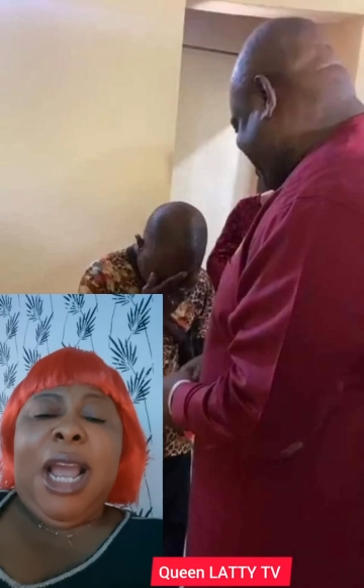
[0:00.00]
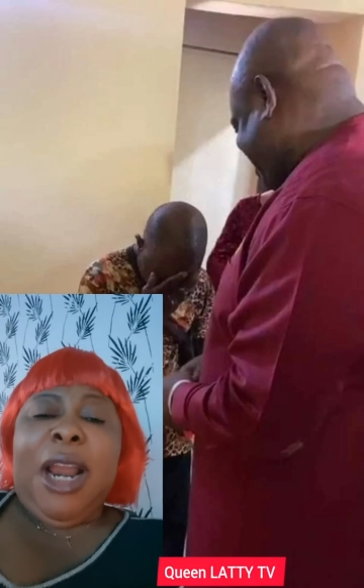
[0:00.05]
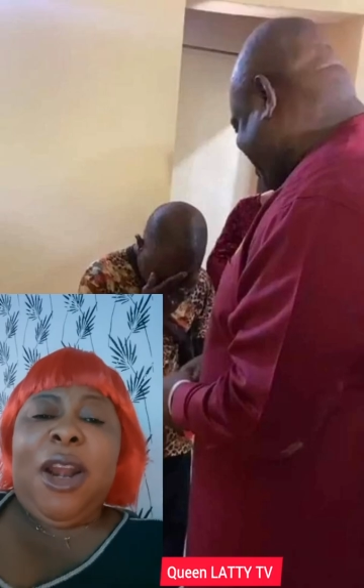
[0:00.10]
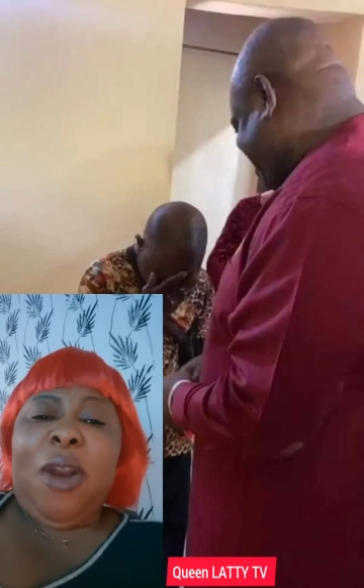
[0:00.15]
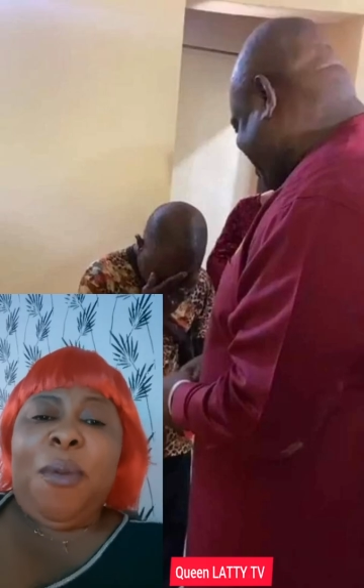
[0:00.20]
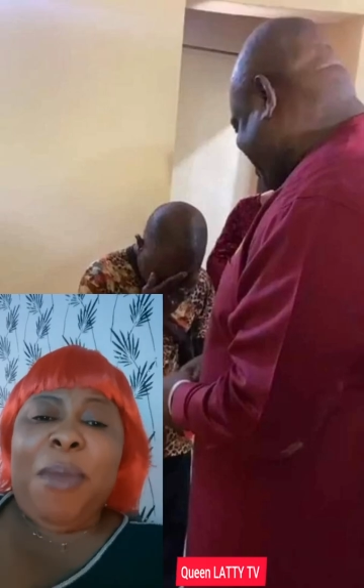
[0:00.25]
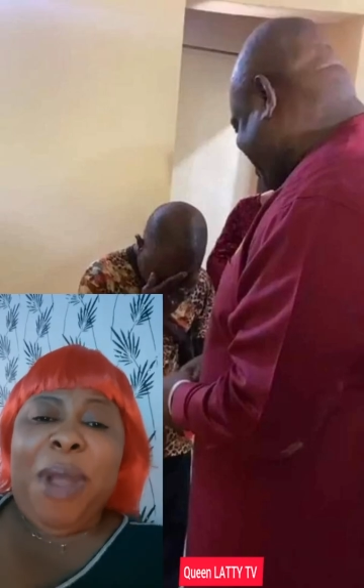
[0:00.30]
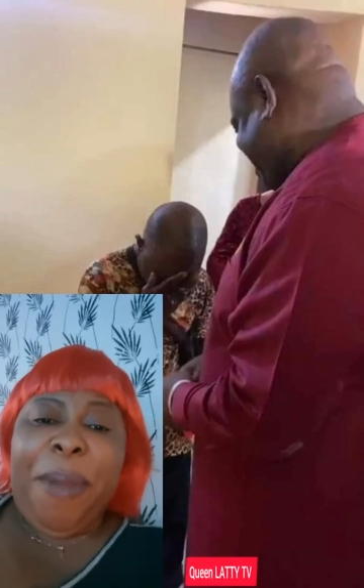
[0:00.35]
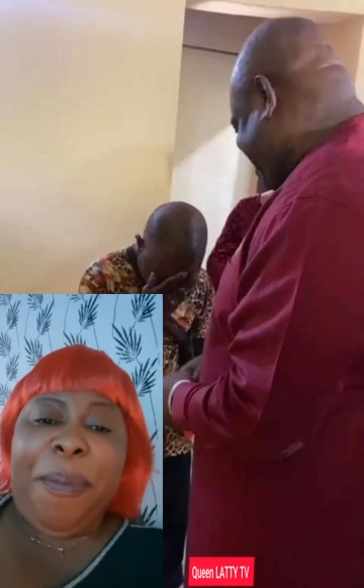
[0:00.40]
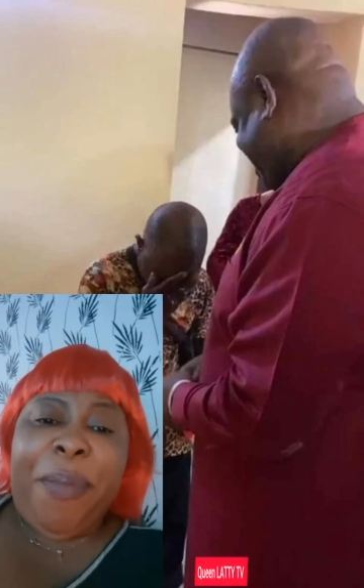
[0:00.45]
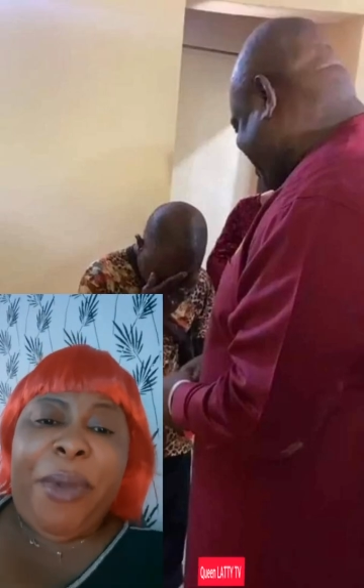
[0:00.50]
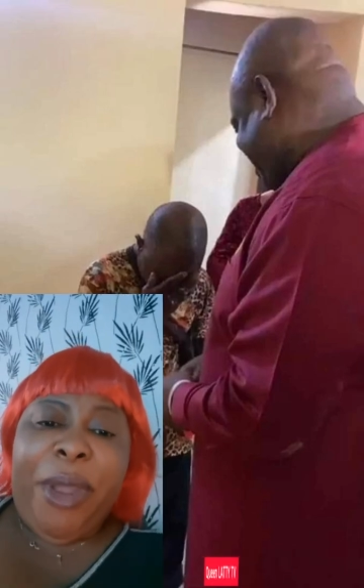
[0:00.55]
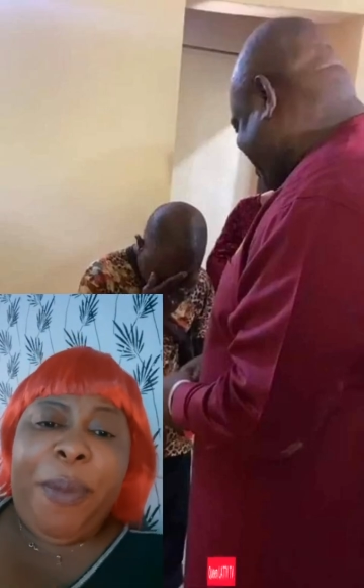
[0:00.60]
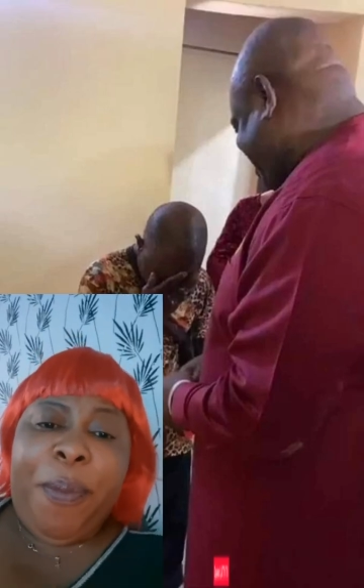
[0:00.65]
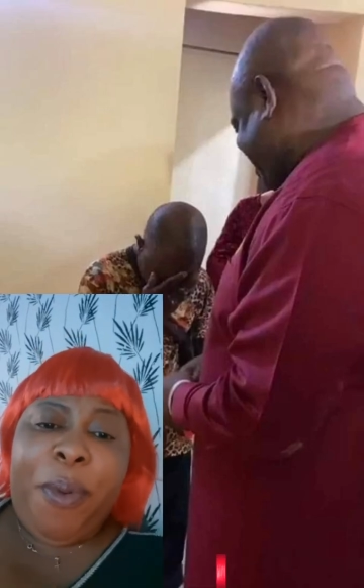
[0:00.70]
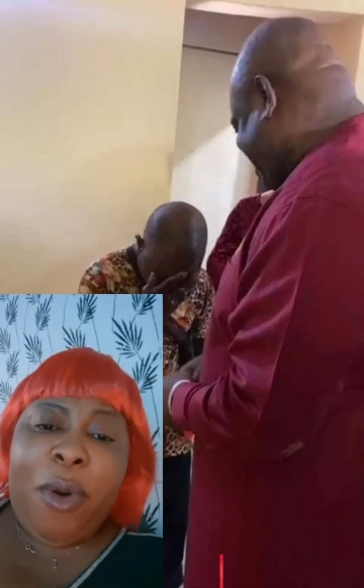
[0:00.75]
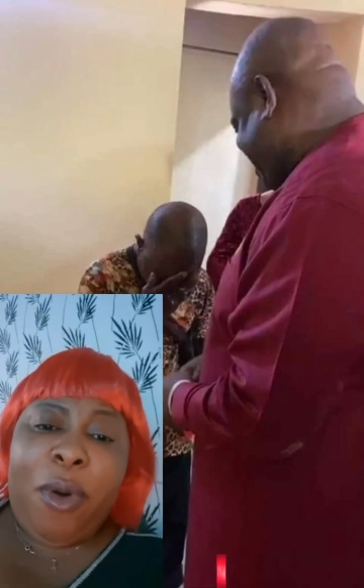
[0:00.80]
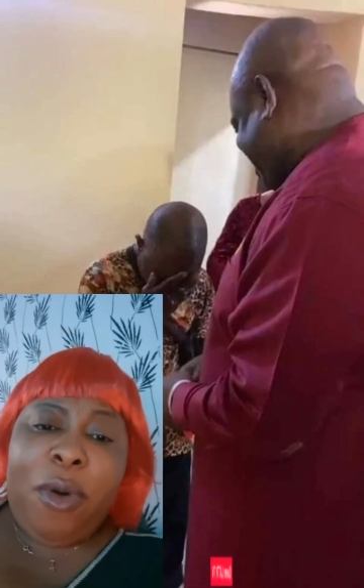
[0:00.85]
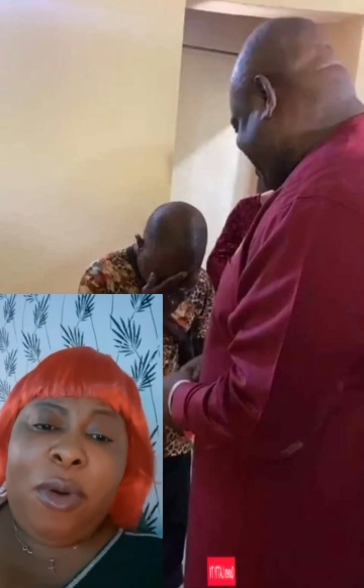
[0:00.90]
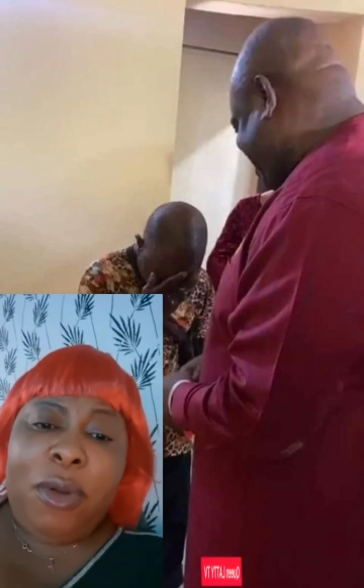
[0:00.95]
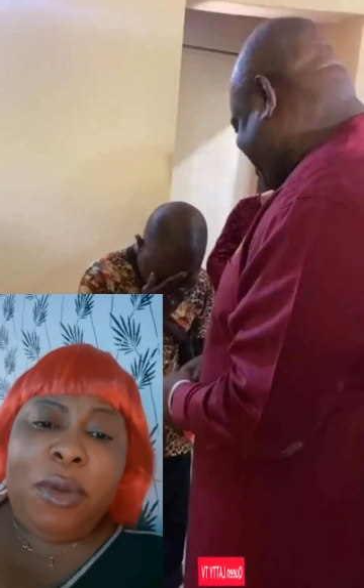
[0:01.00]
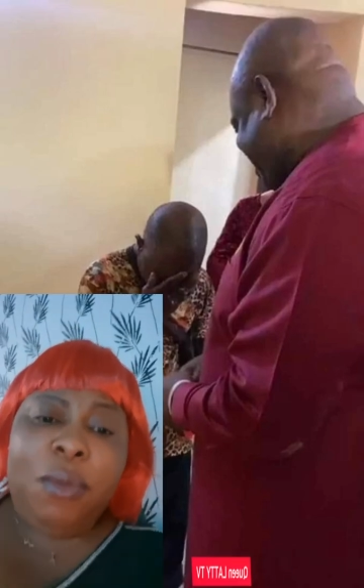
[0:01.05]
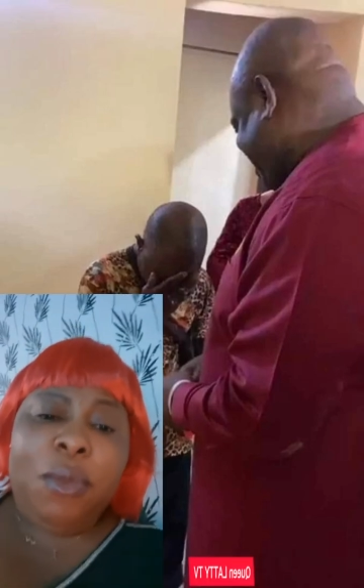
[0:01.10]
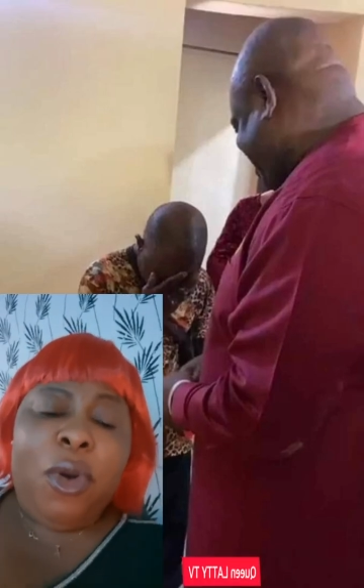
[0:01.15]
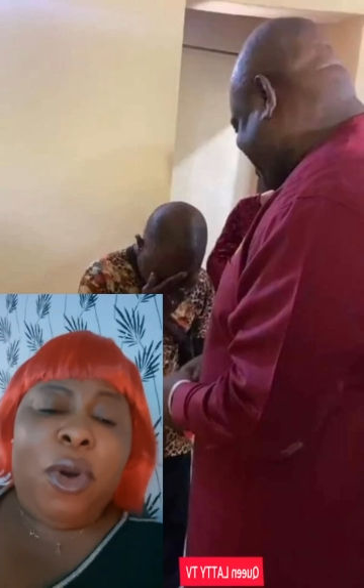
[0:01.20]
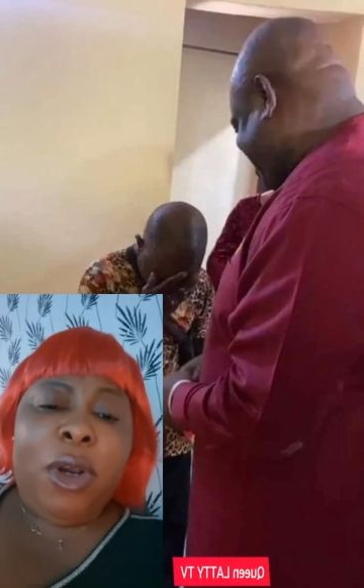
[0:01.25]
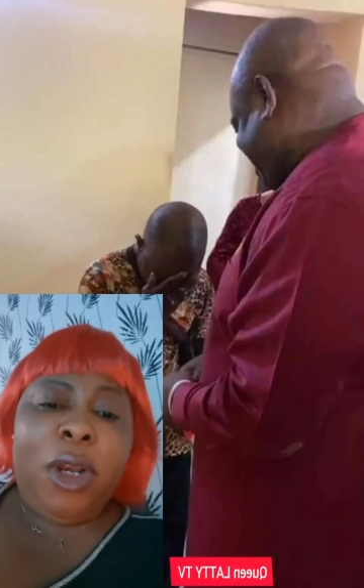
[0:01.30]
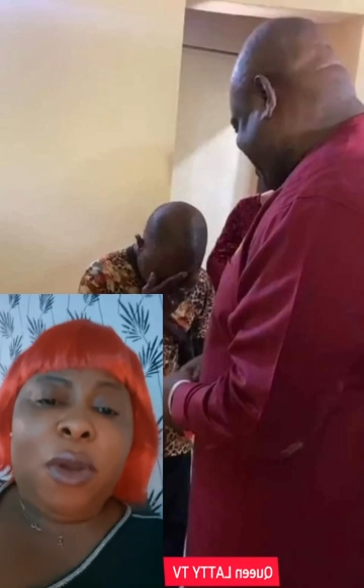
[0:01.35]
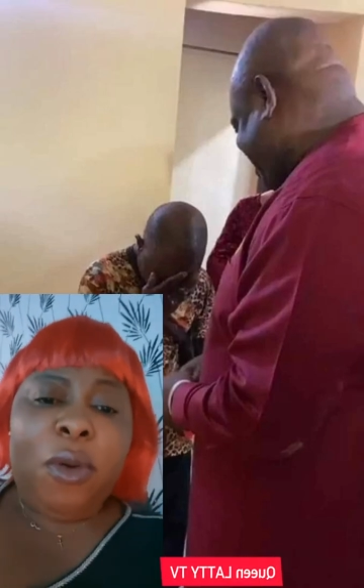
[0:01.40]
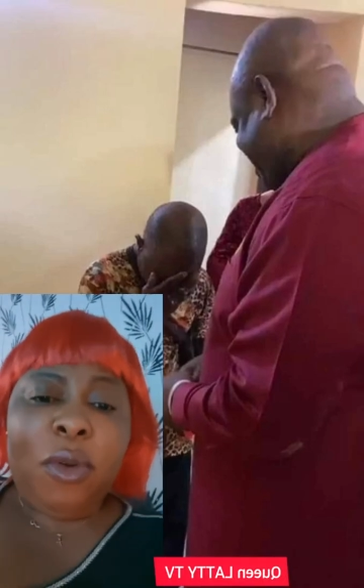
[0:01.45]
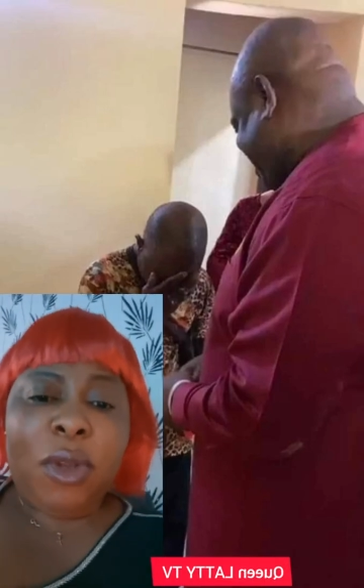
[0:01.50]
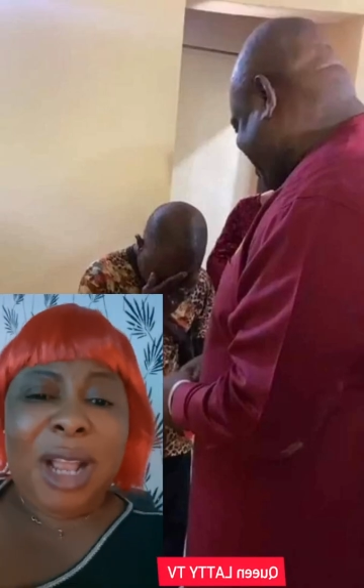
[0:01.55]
Hello, my people. Good morning,